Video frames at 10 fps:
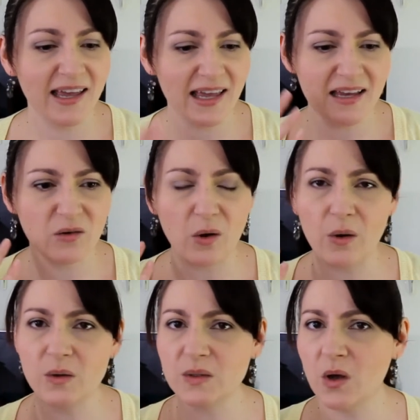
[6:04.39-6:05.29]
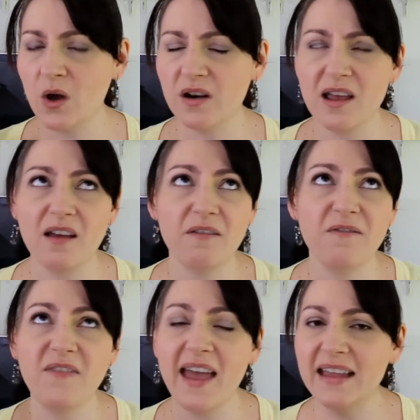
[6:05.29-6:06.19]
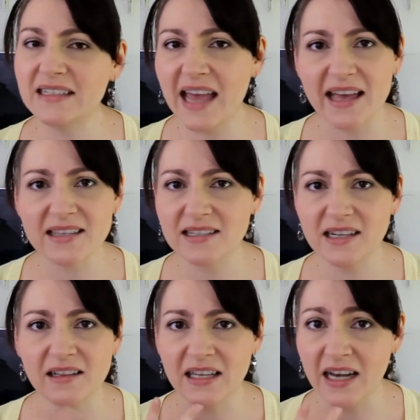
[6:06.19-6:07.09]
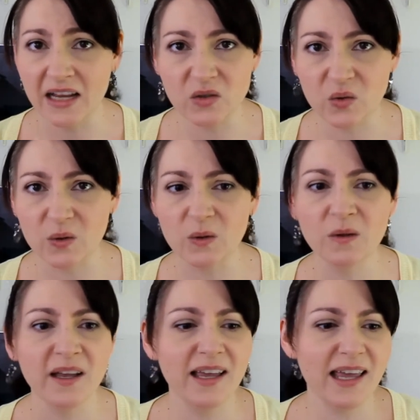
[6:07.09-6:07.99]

It goes on fantastically natural.